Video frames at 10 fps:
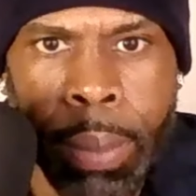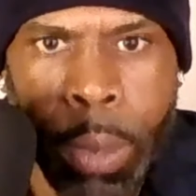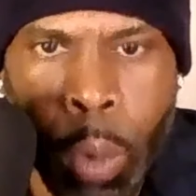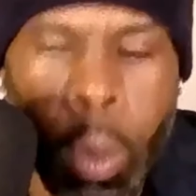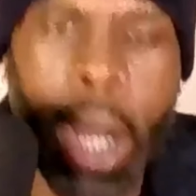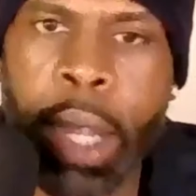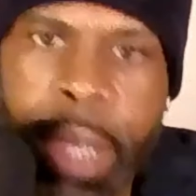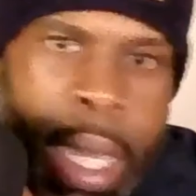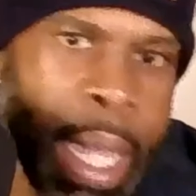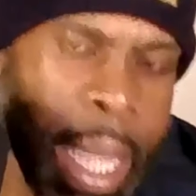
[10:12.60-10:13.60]
Where
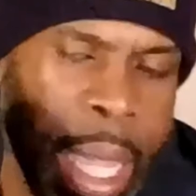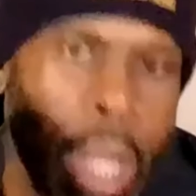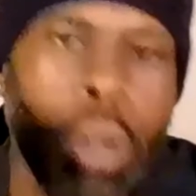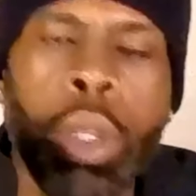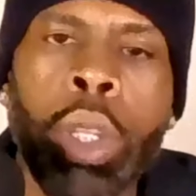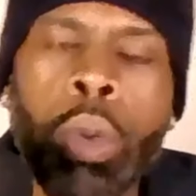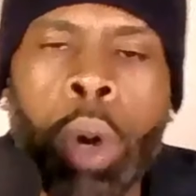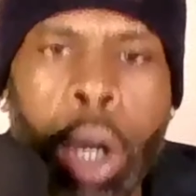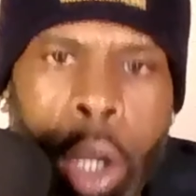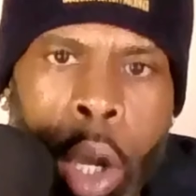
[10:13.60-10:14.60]
the hell do you
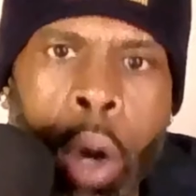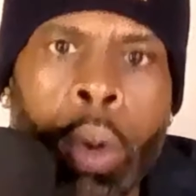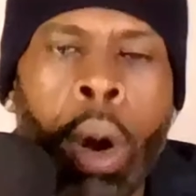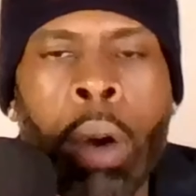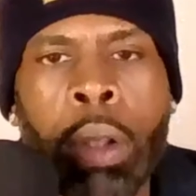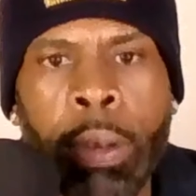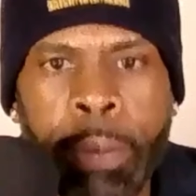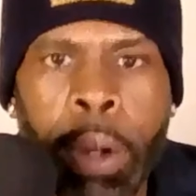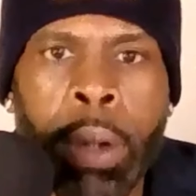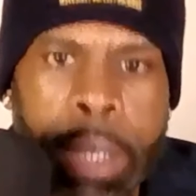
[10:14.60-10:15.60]
want to go on the
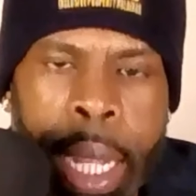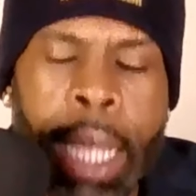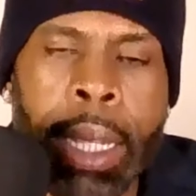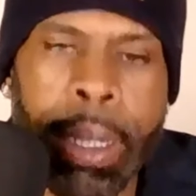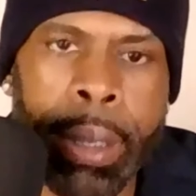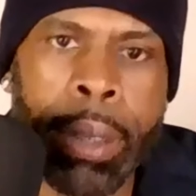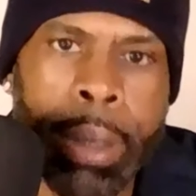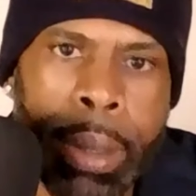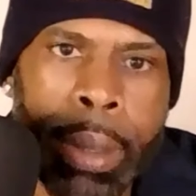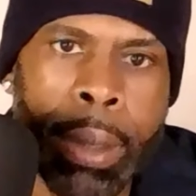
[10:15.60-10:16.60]
first date?
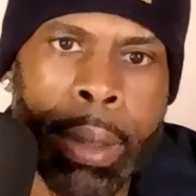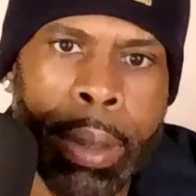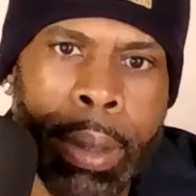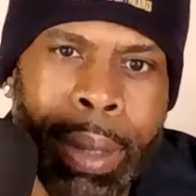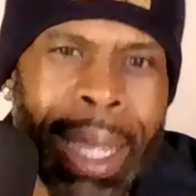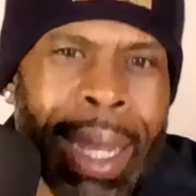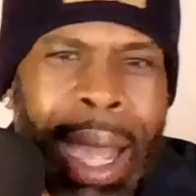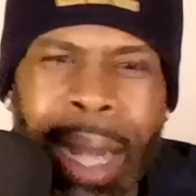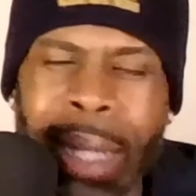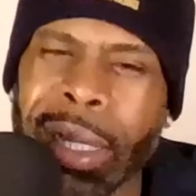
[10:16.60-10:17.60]
And
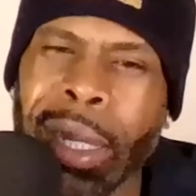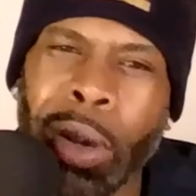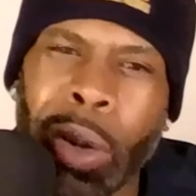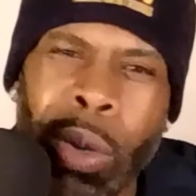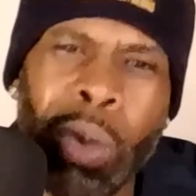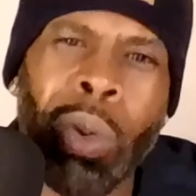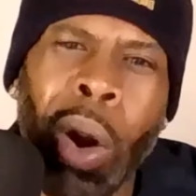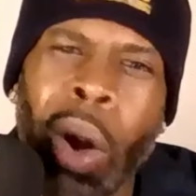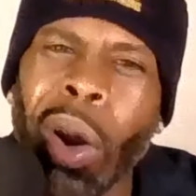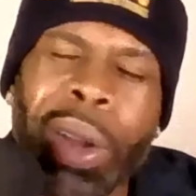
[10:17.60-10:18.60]
honestly, who
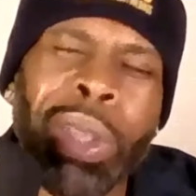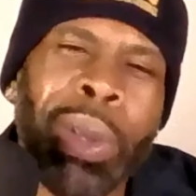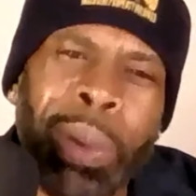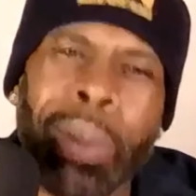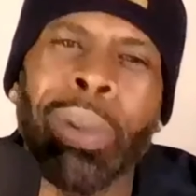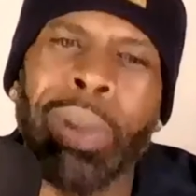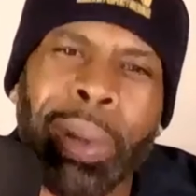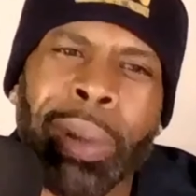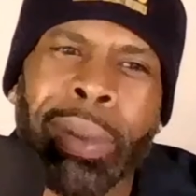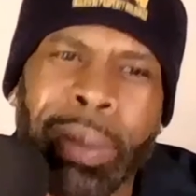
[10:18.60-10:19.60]
are you?
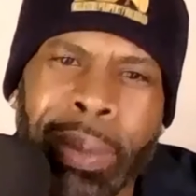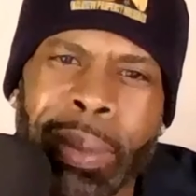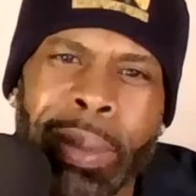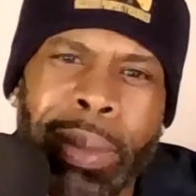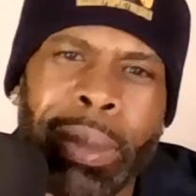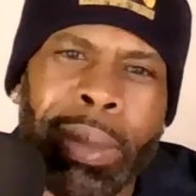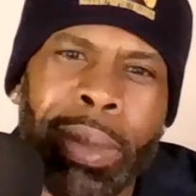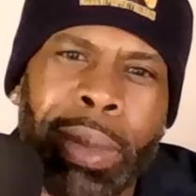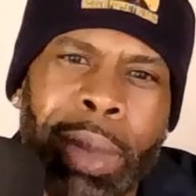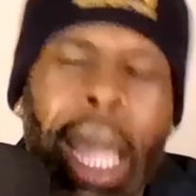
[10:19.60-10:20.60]

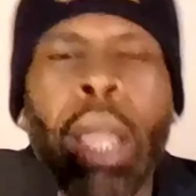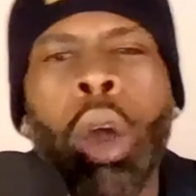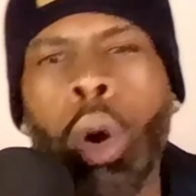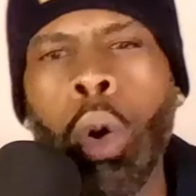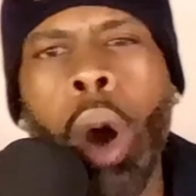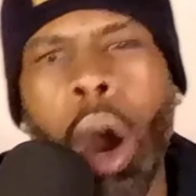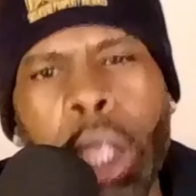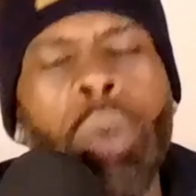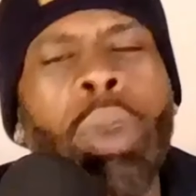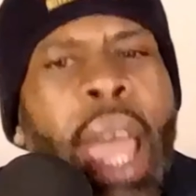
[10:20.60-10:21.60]
Like, who are
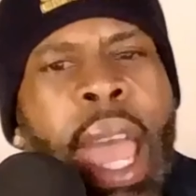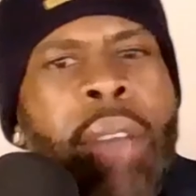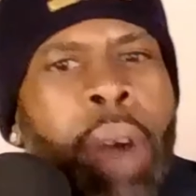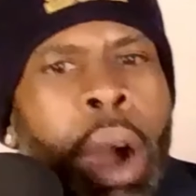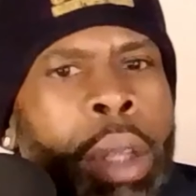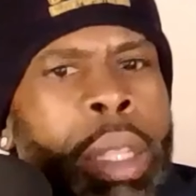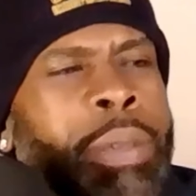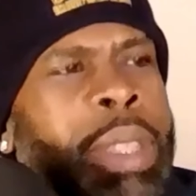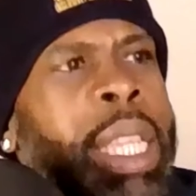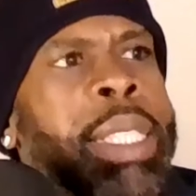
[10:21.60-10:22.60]
you to have all of
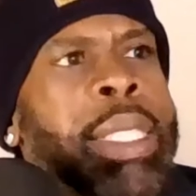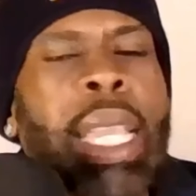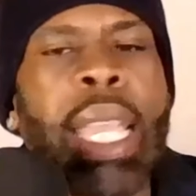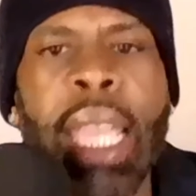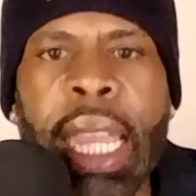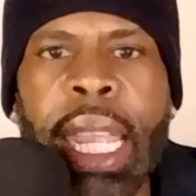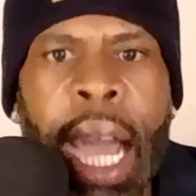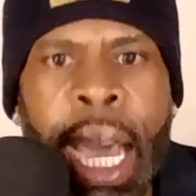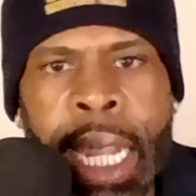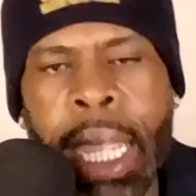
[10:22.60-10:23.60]
these
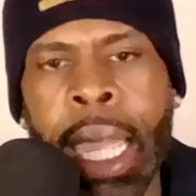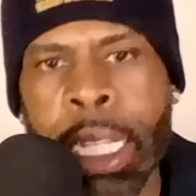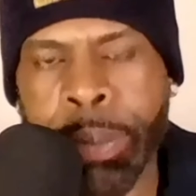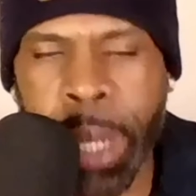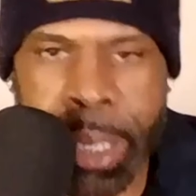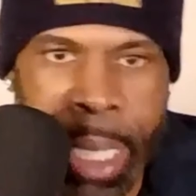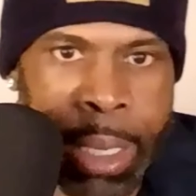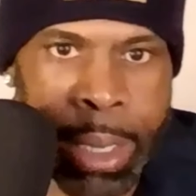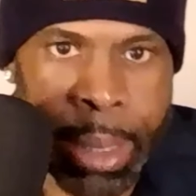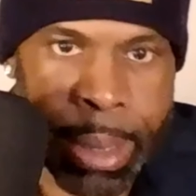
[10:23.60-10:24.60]
idiotic
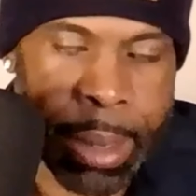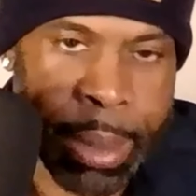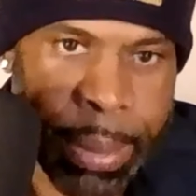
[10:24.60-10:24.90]
expectations?